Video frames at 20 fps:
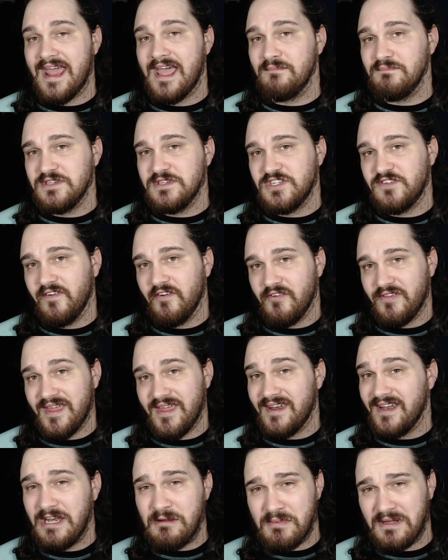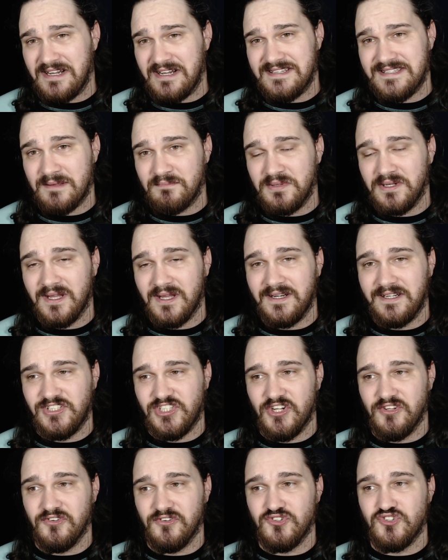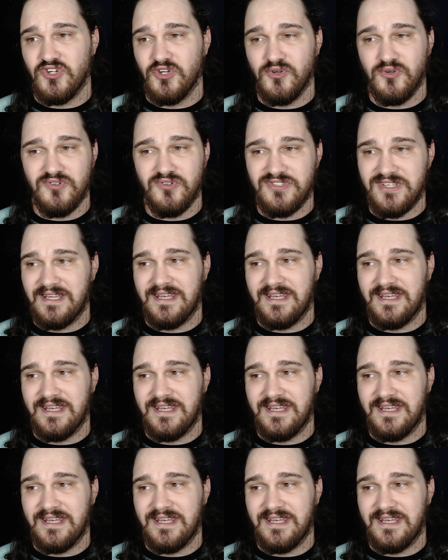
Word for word: atmosphere without anybody stepping on each other's toes.